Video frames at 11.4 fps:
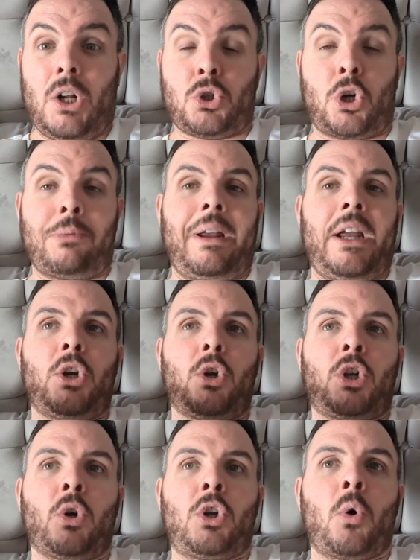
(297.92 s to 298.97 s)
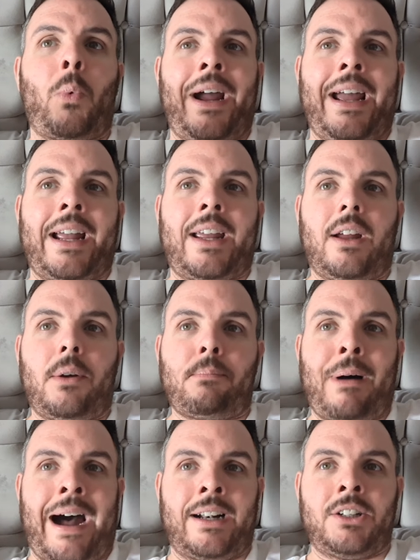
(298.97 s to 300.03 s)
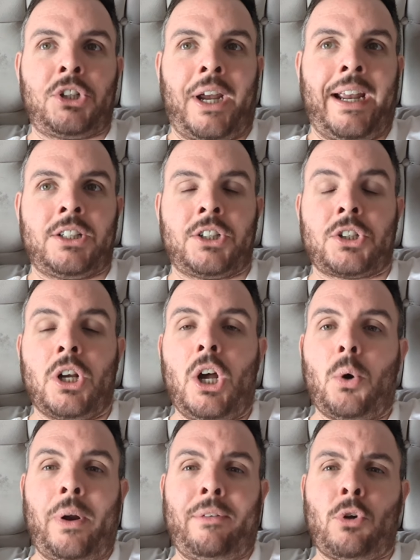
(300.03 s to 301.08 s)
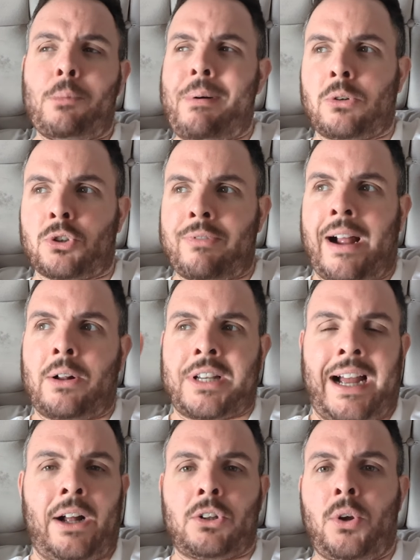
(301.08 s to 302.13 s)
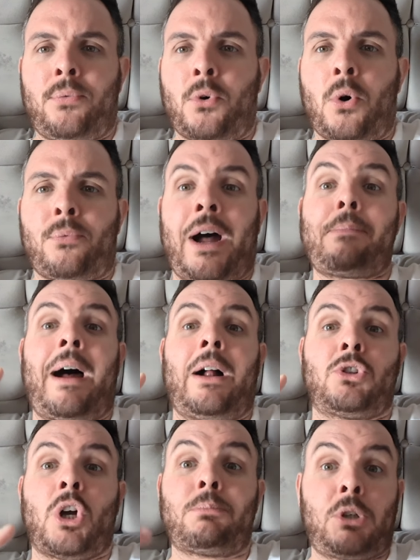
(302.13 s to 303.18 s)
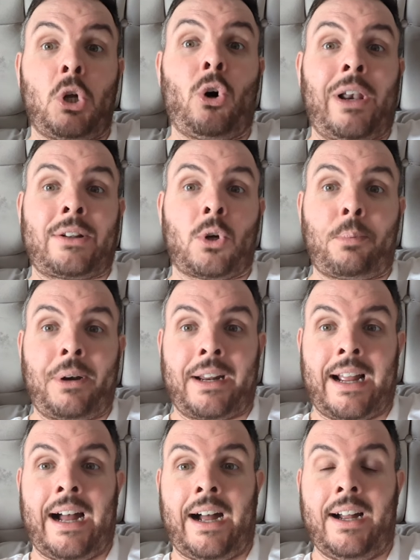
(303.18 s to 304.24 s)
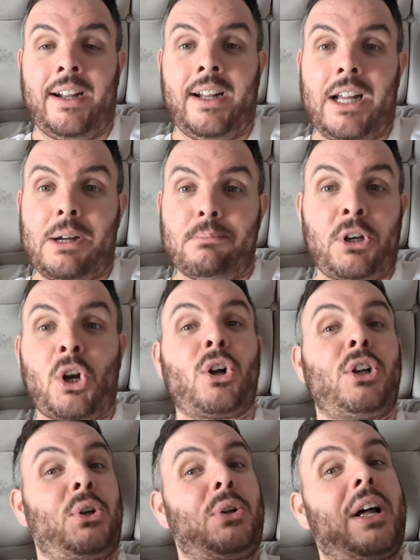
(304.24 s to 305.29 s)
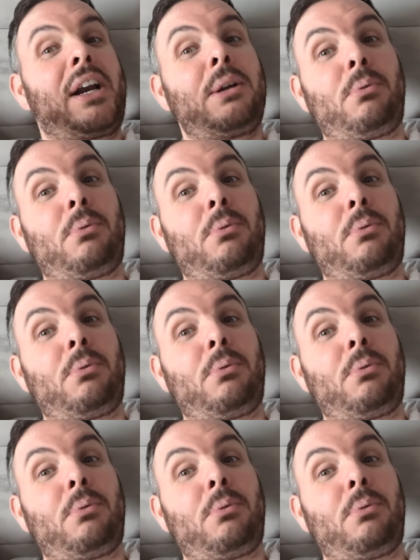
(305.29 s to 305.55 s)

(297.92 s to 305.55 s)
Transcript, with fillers: do you know what I mean? You, you, your work pattern changes. But if you're bouncing around town doing four, five pound jobs, they all add up in a car. But you're not going to do that in a